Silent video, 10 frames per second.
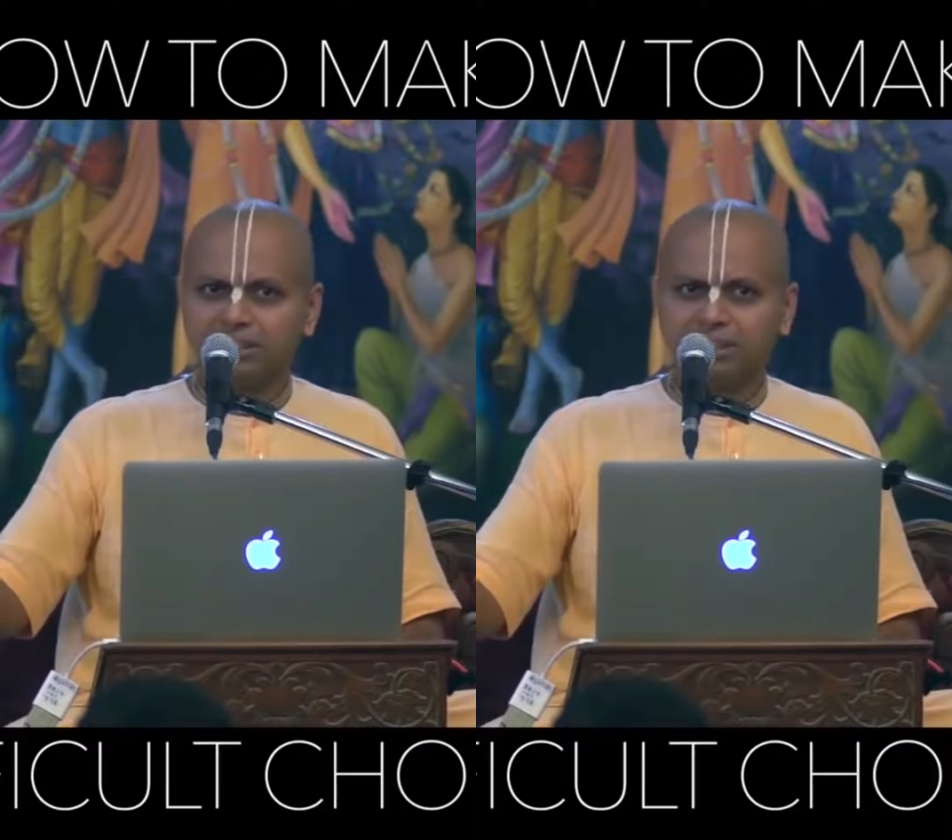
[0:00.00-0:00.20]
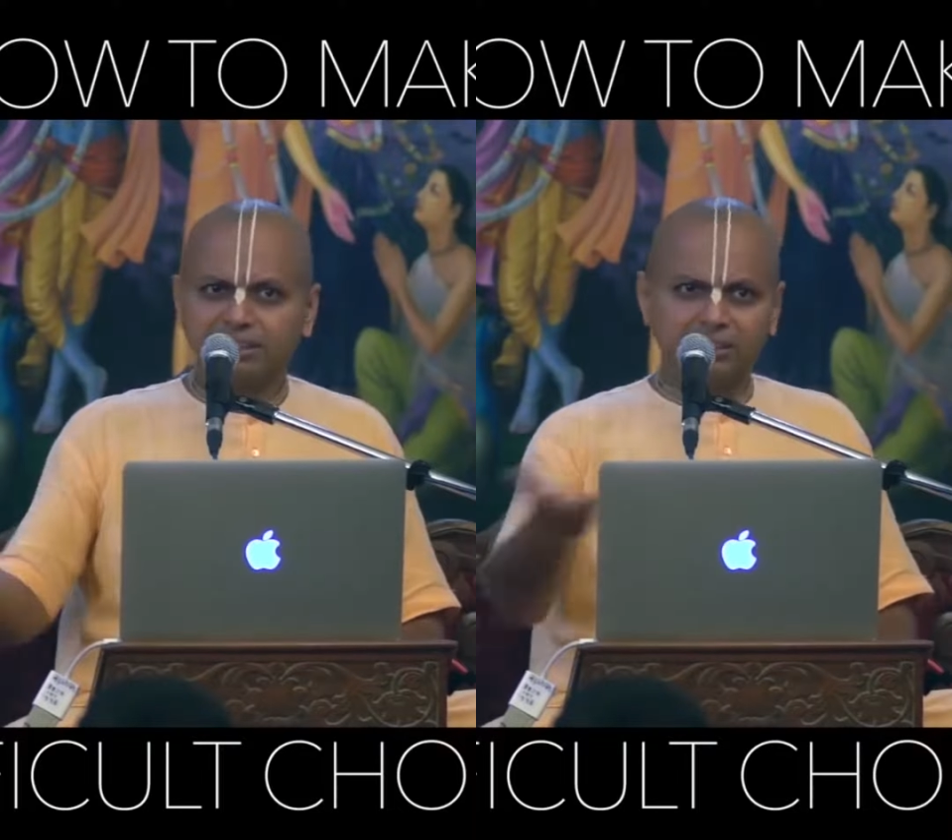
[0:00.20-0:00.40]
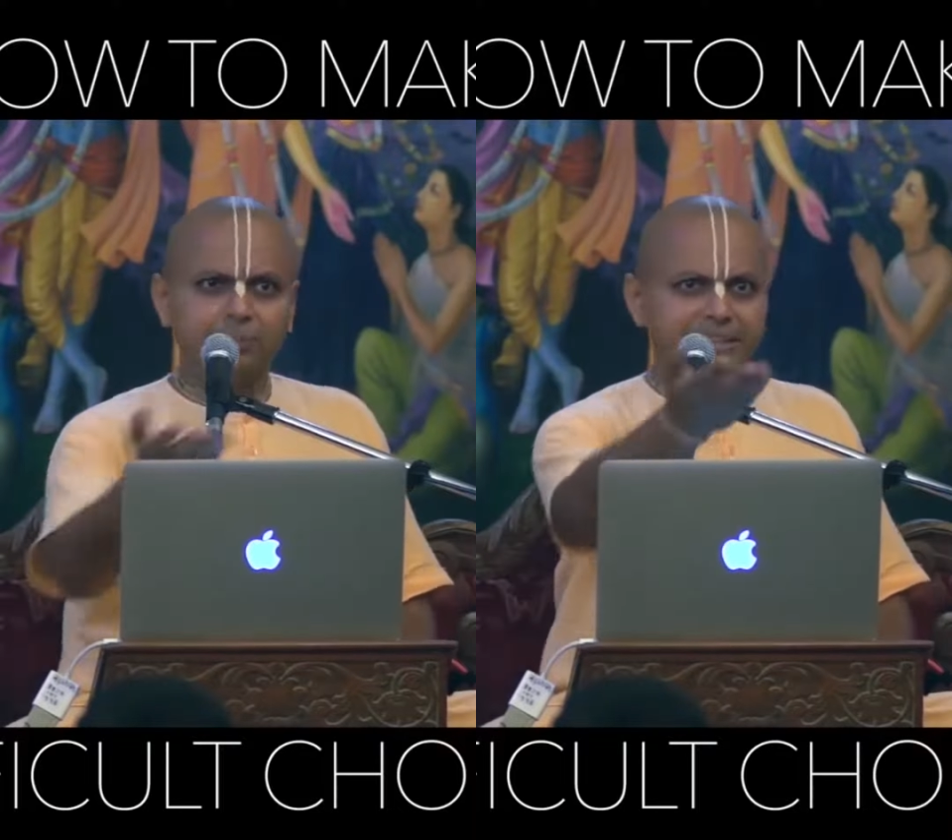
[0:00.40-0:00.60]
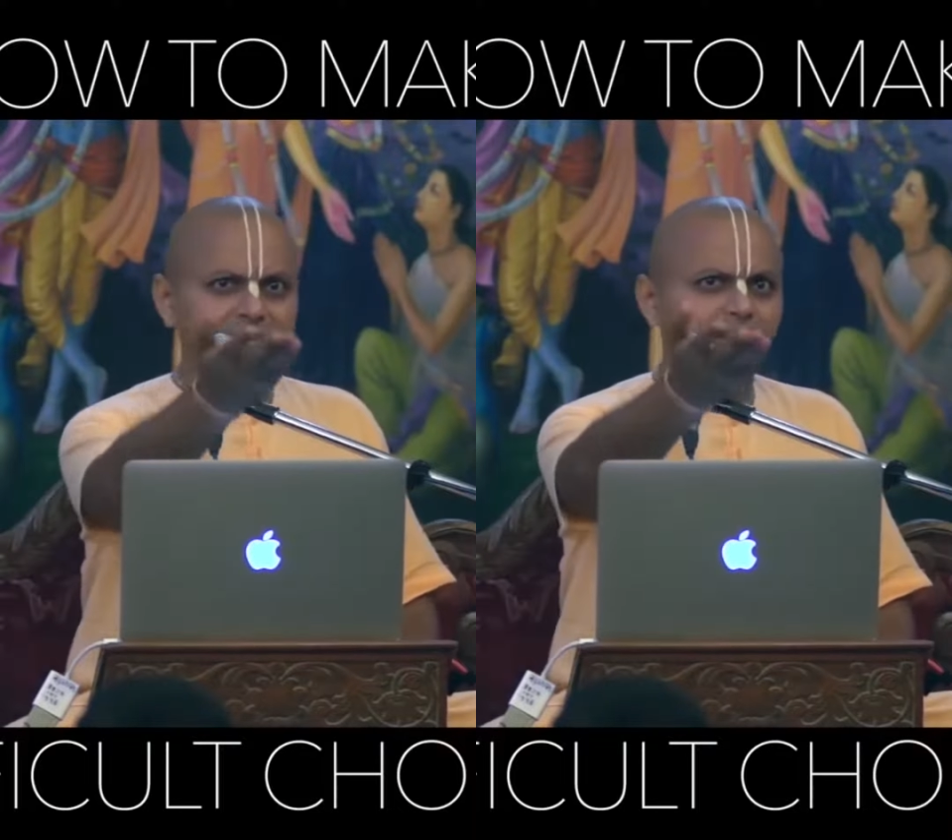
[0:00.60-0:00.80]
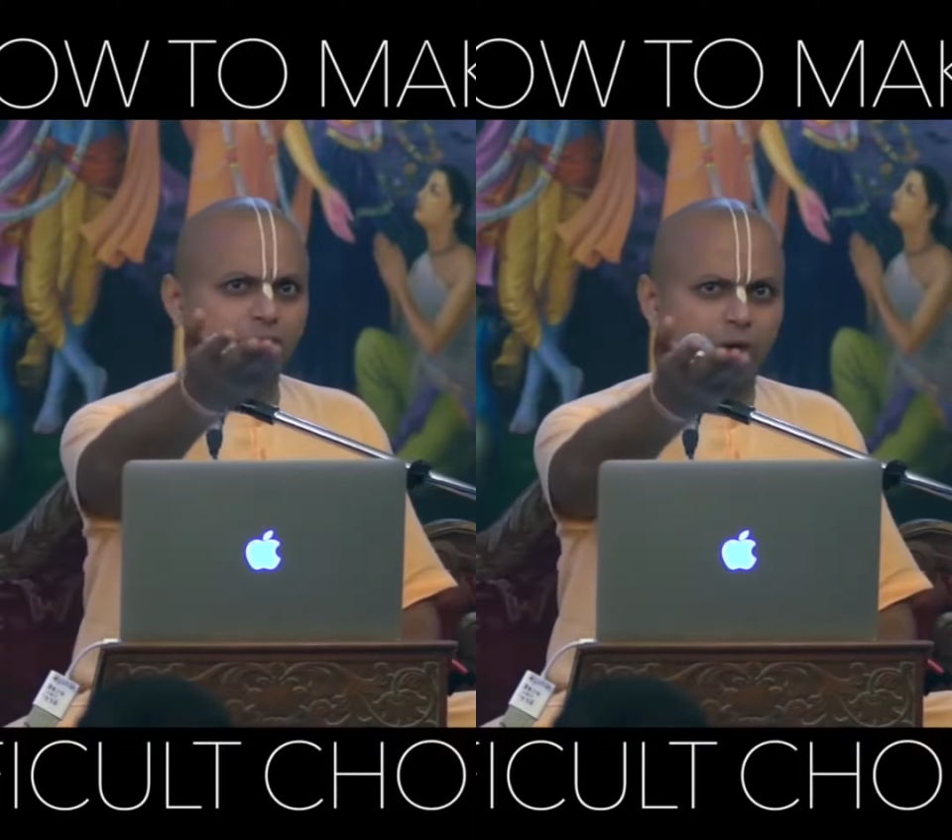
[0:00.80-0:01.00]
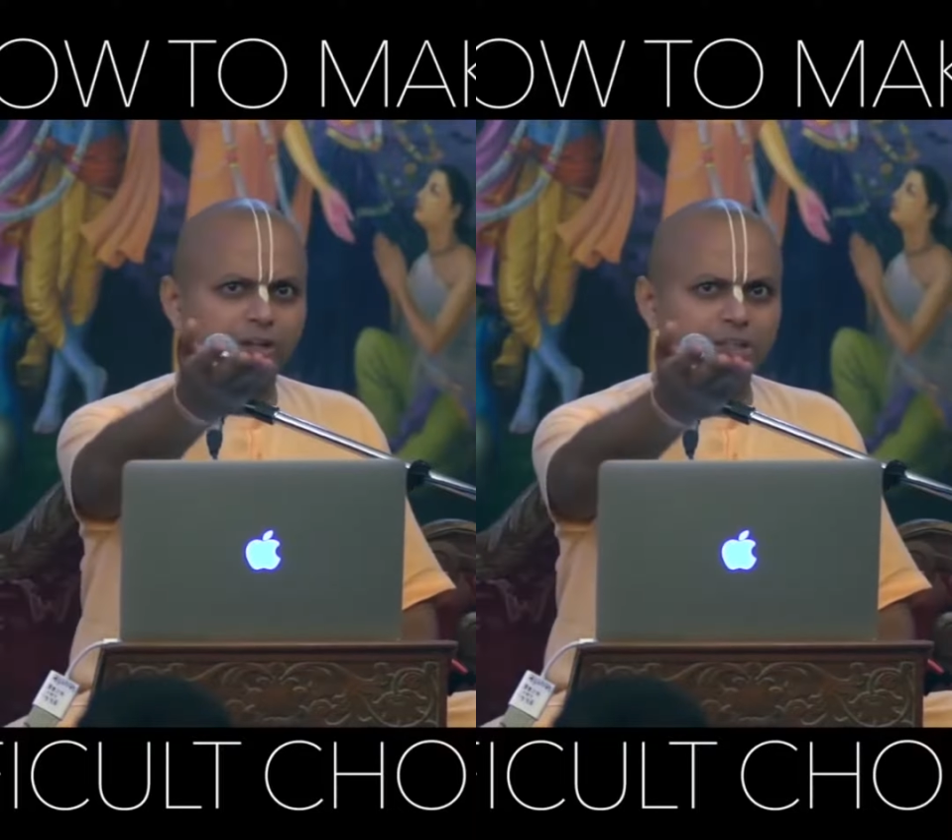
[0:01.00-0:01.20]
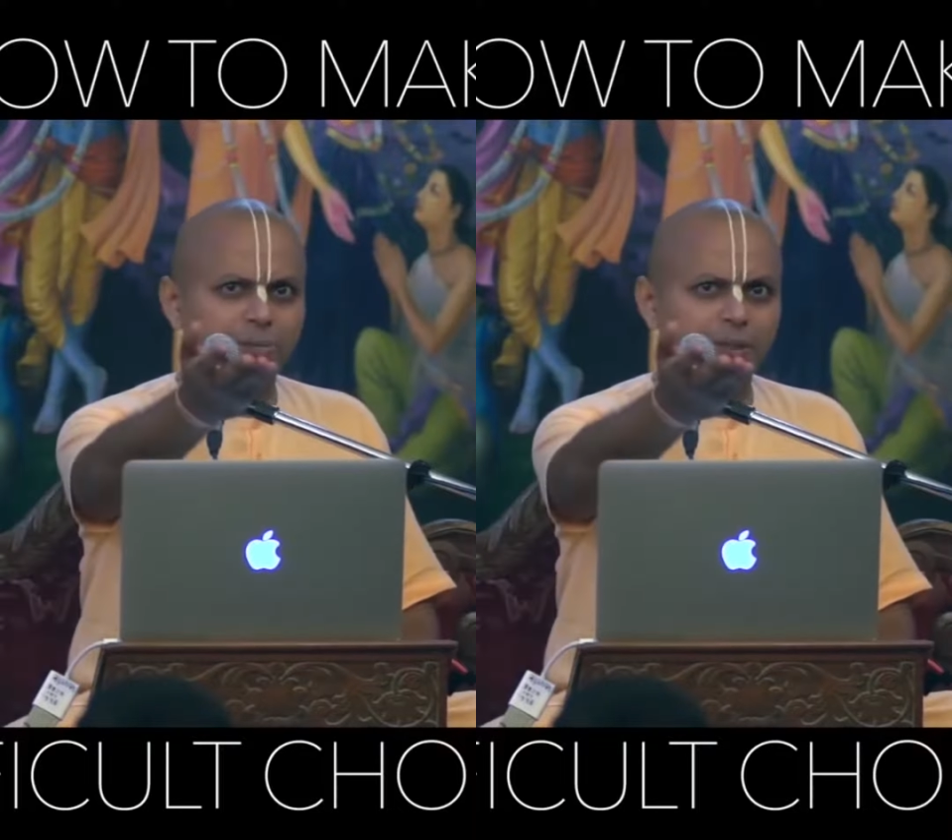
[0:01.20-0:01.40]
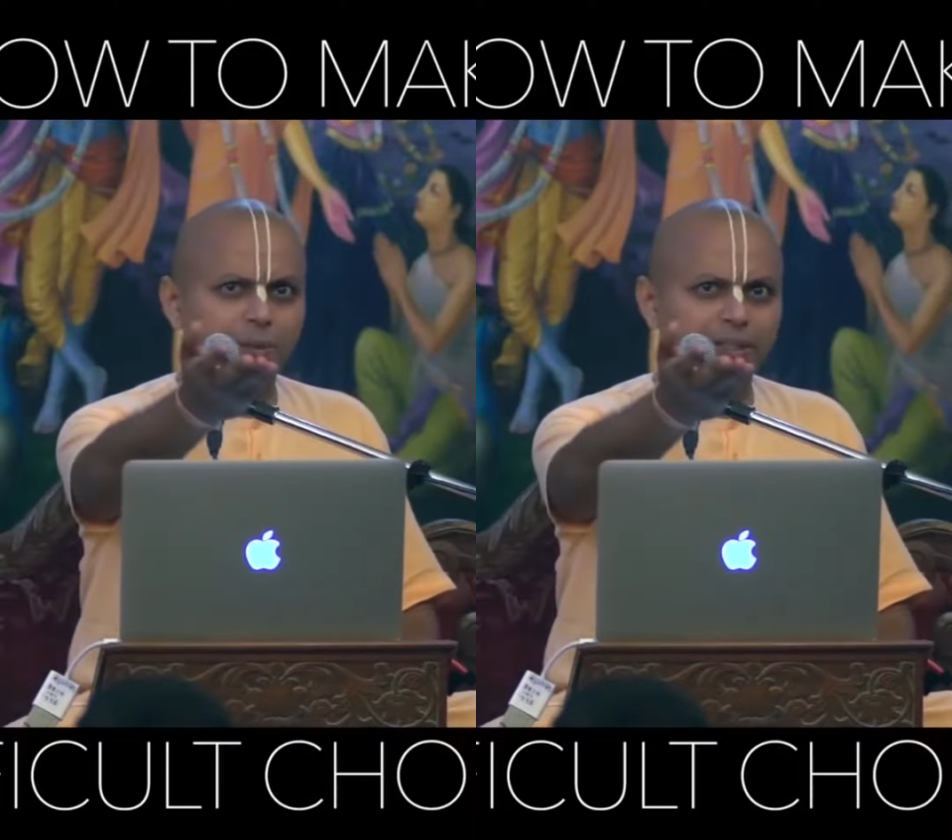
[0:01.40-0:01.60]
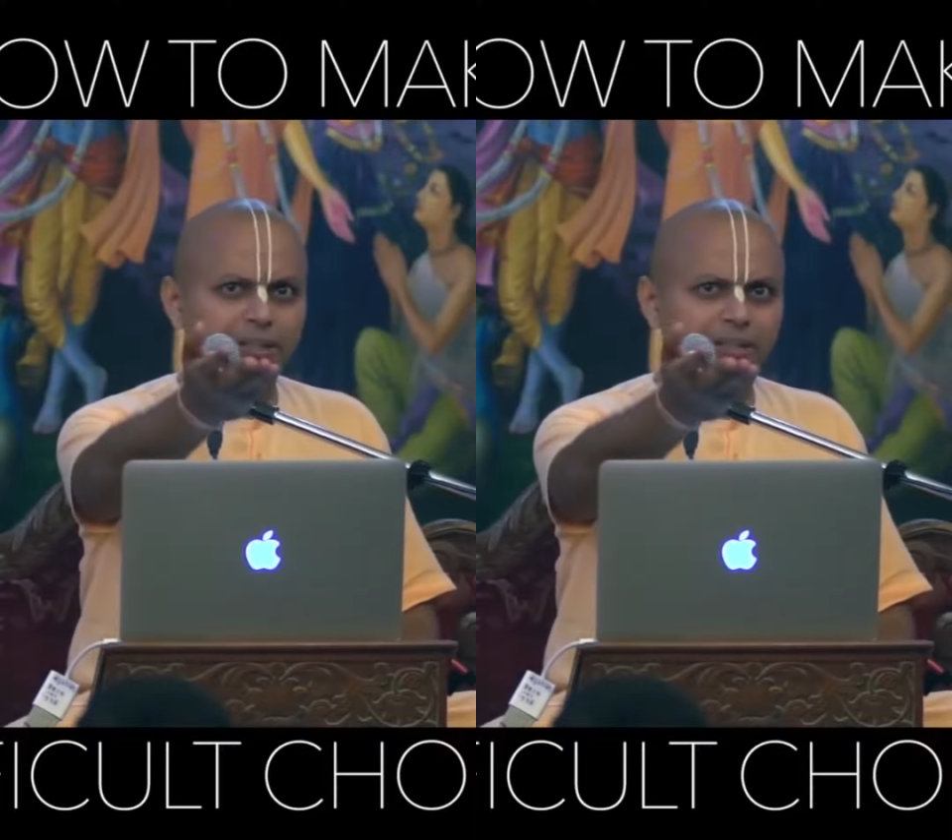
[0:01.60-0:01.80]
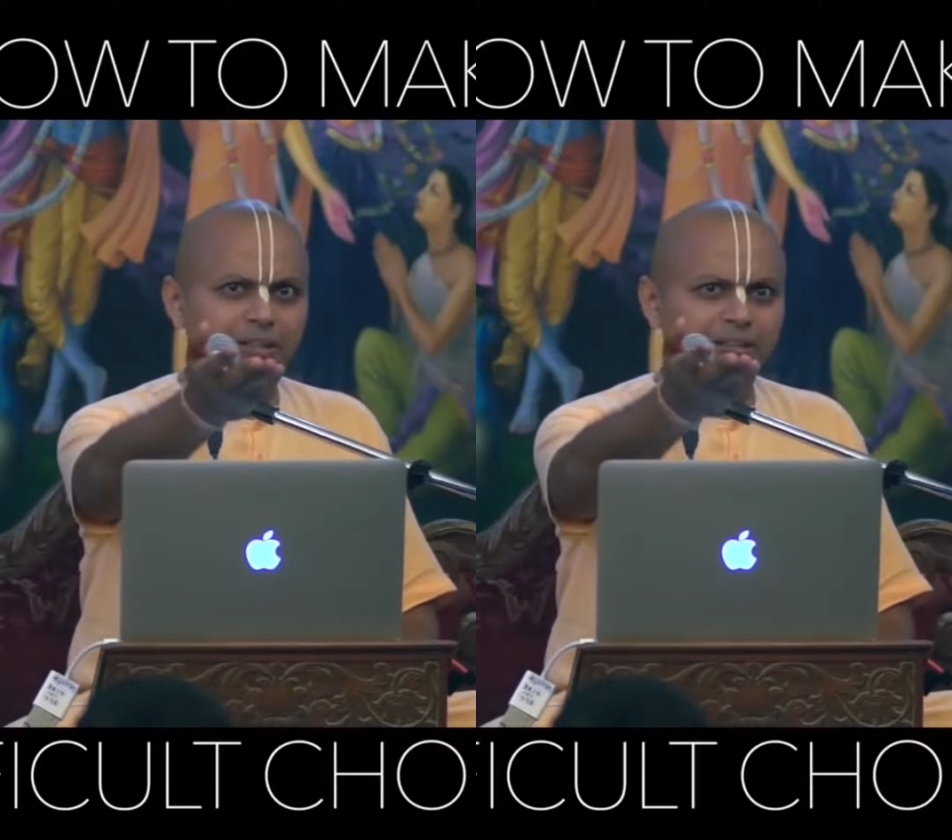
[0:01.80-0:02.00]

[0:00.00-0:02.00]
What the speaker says: Is it making a choice between